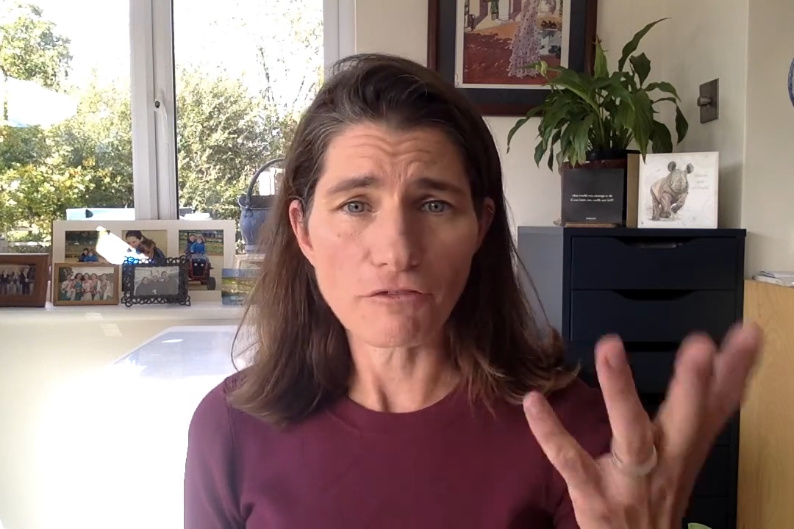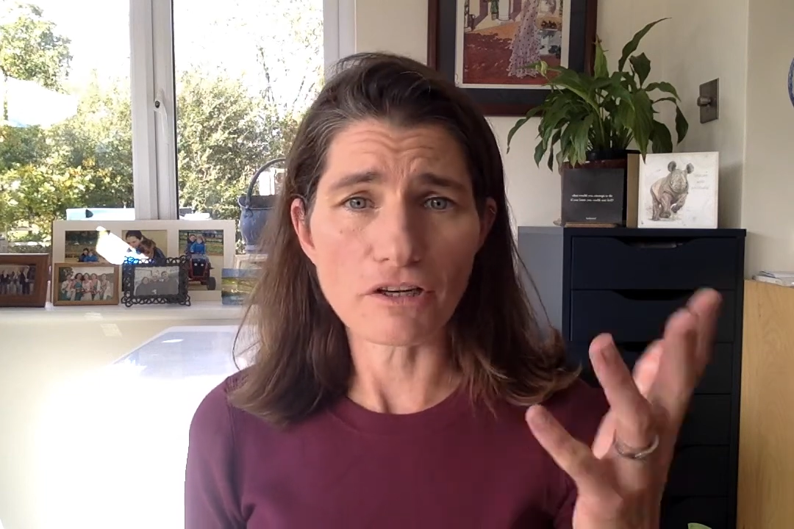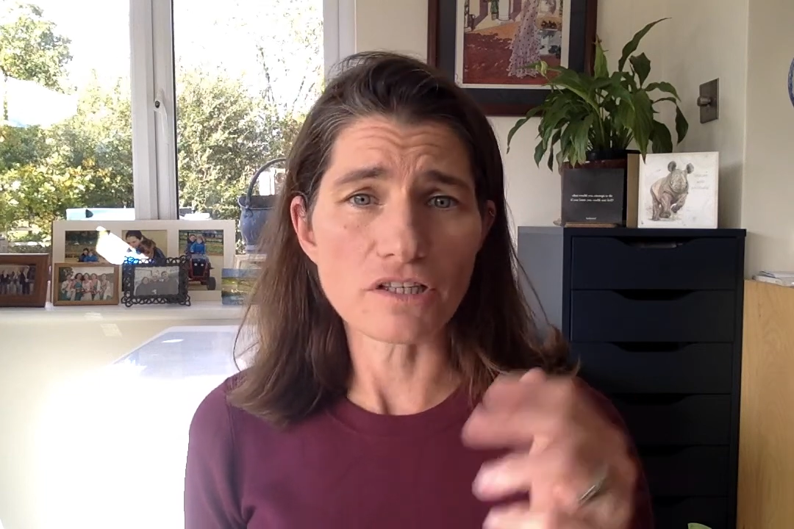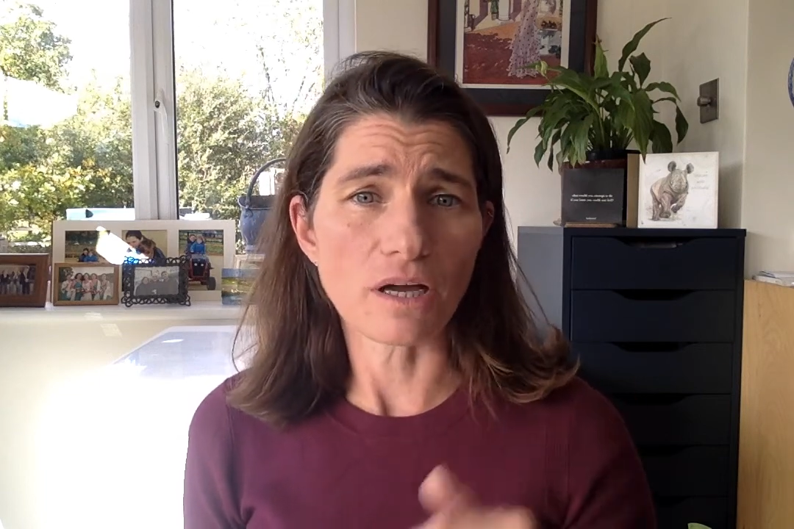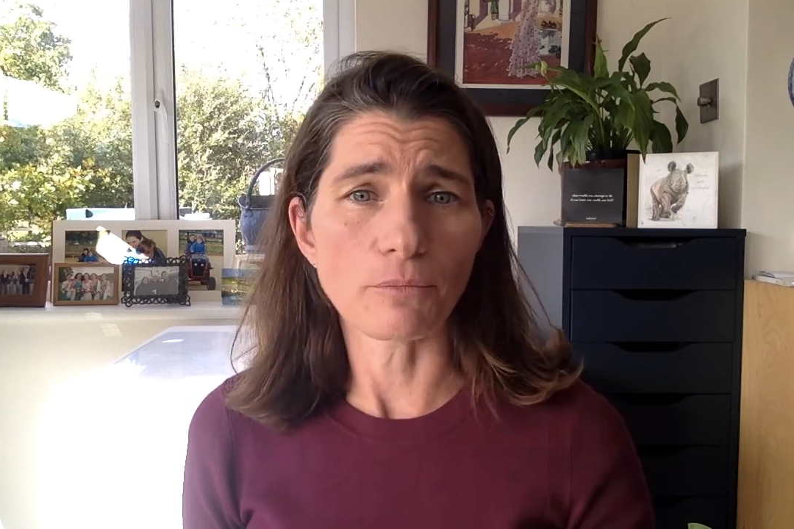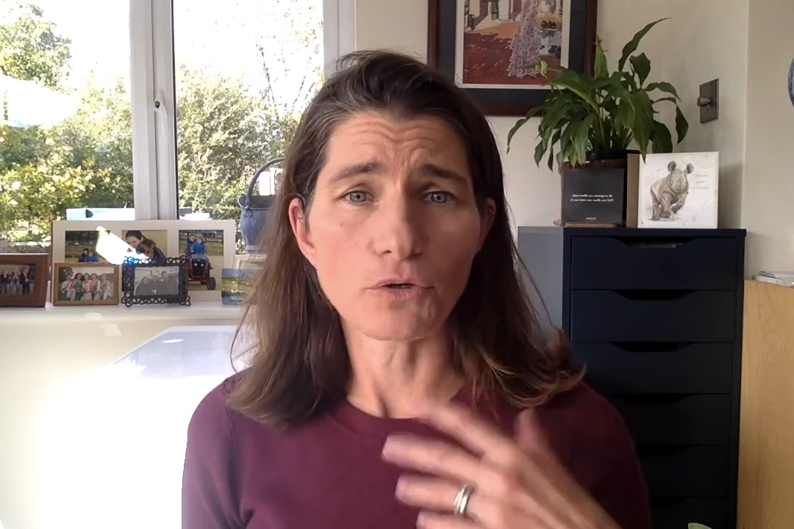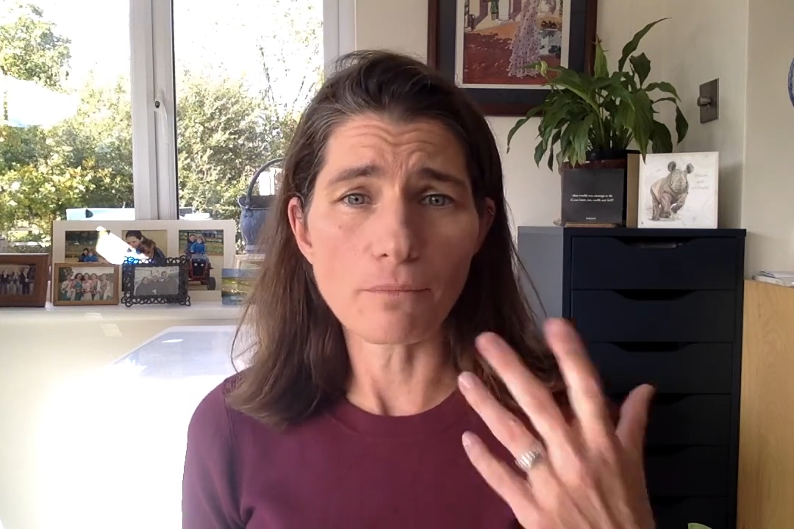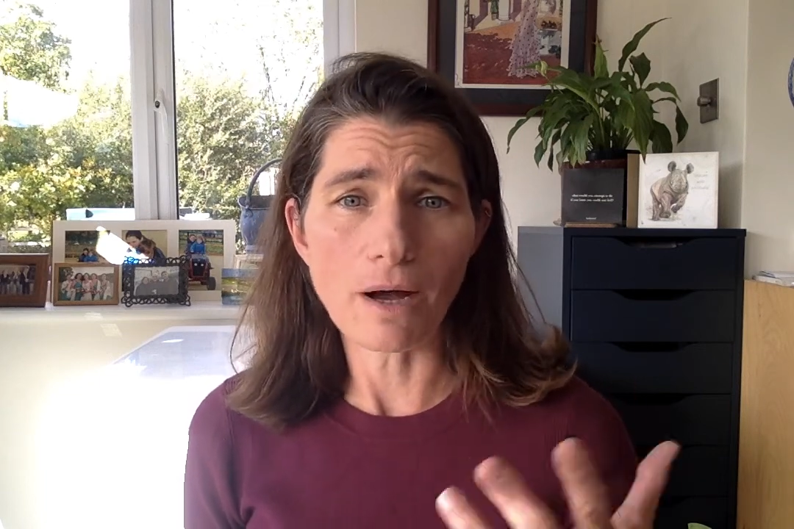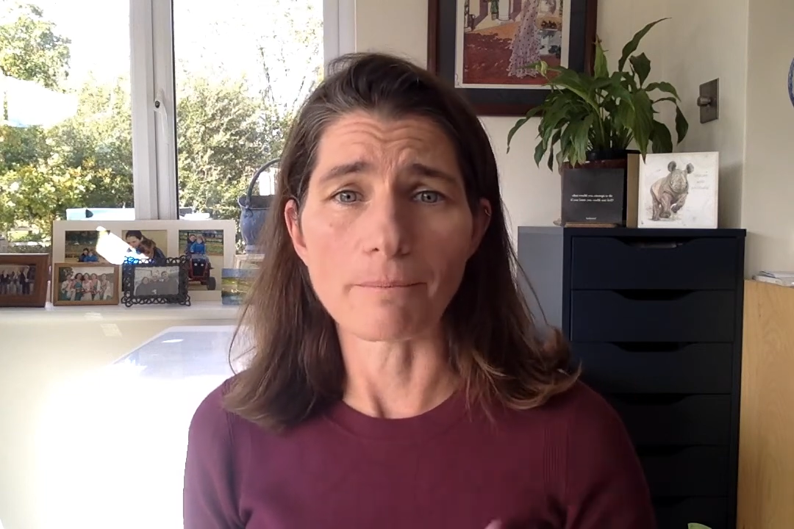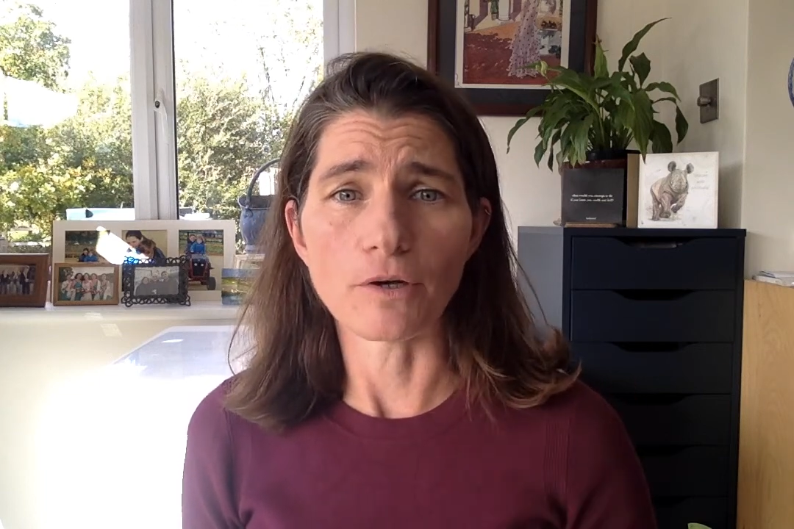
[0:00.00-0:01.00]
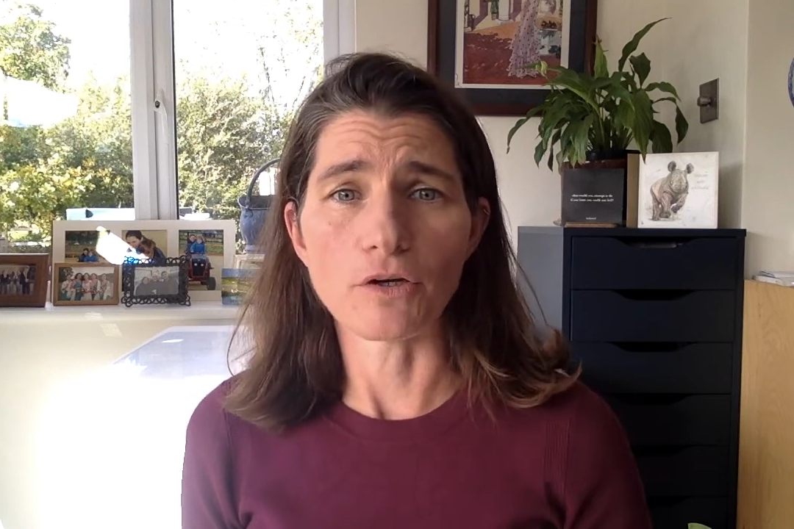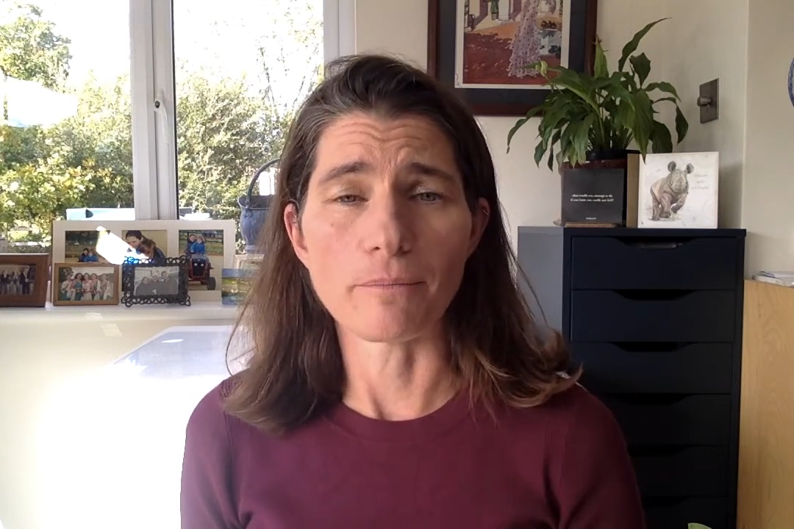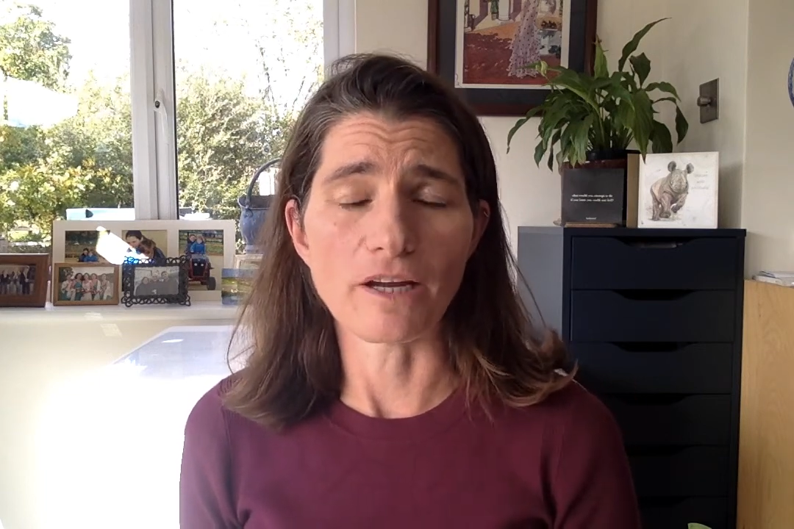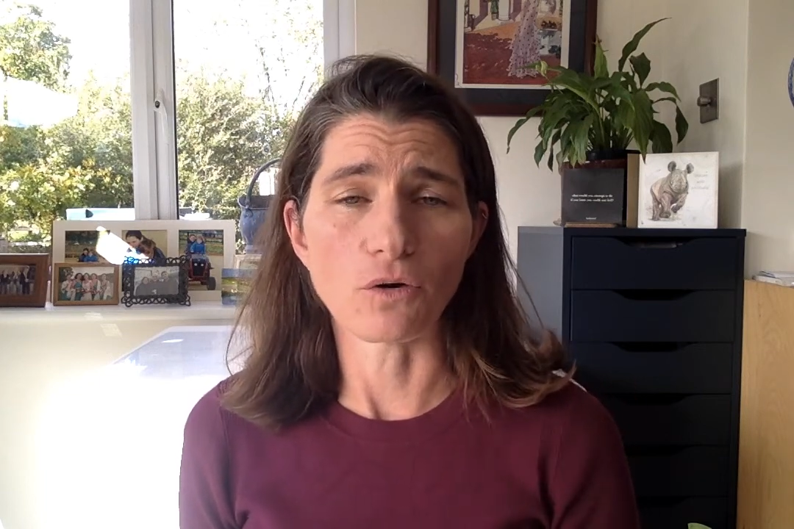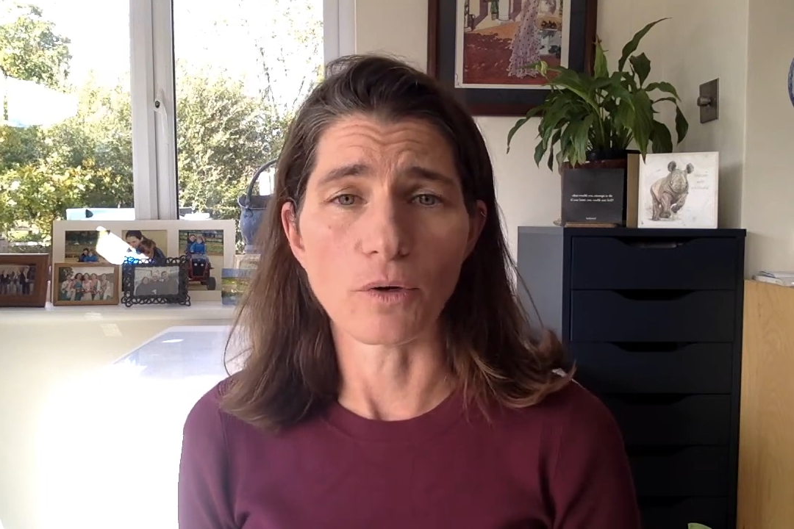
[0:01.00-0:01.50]
example, your mum who
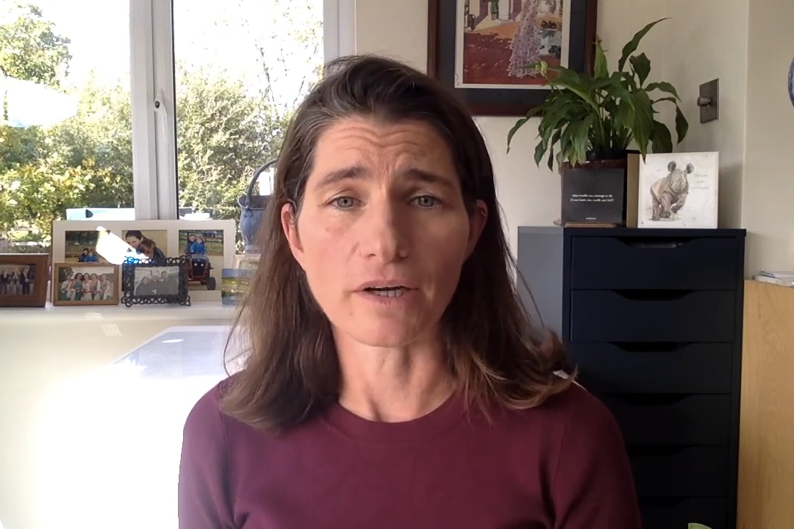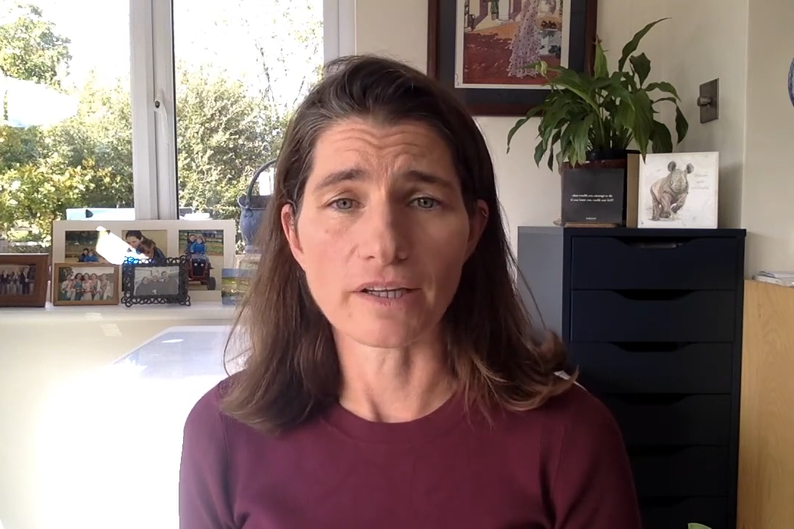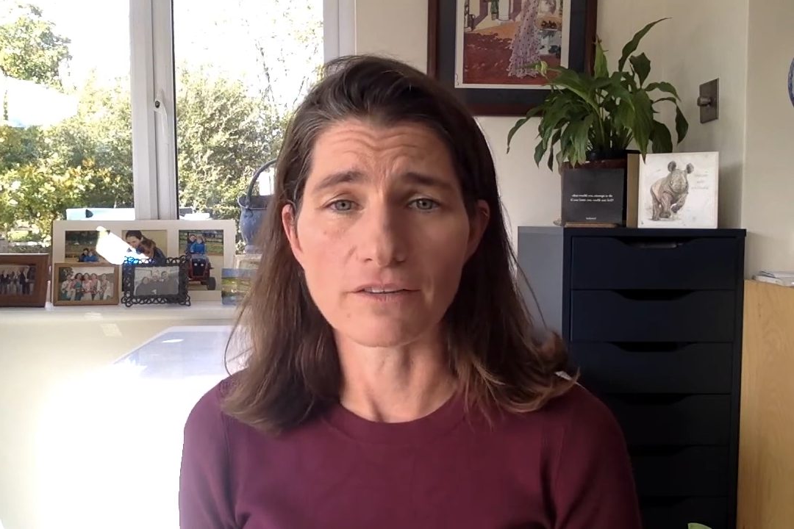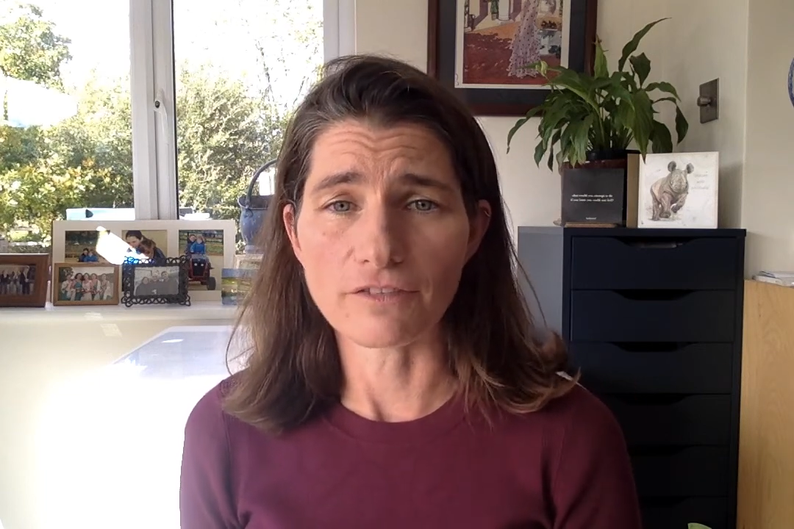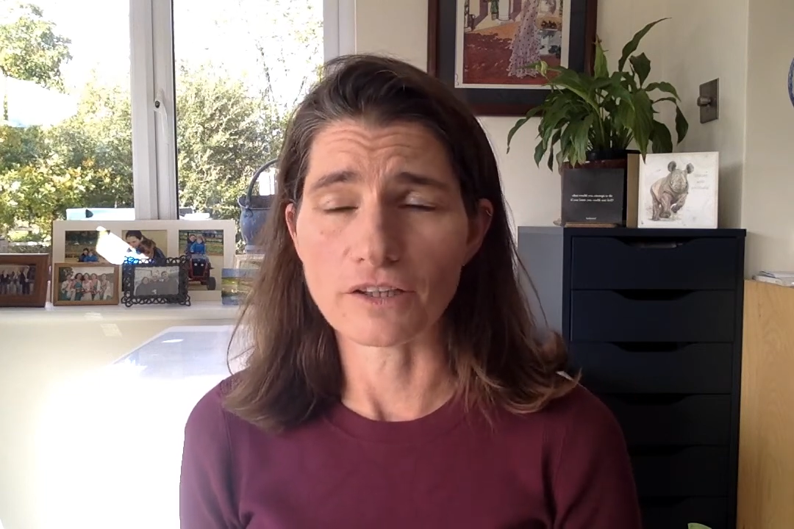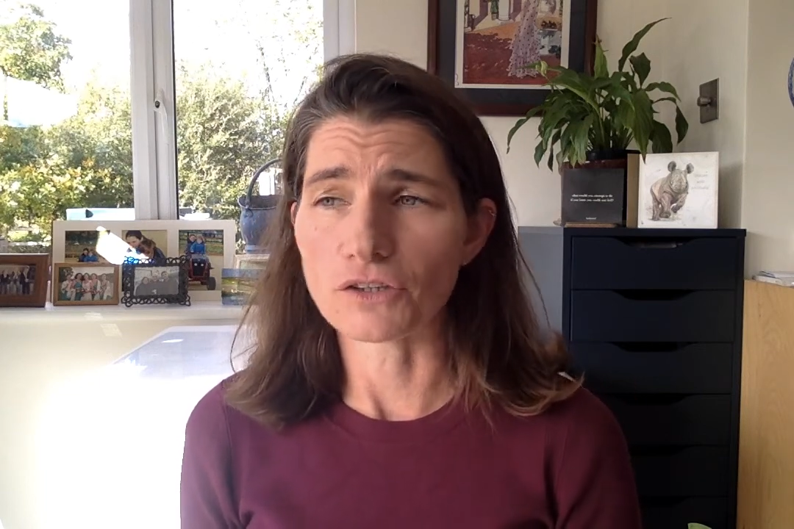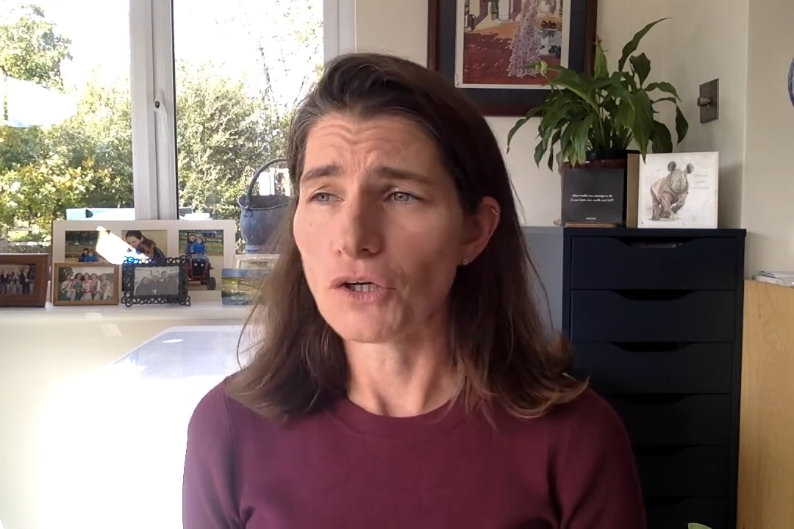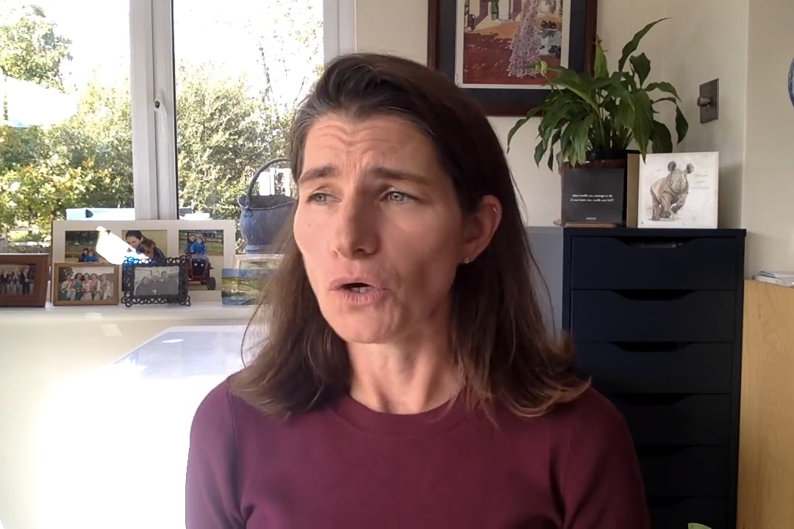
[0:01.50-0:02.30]
may not work in the field,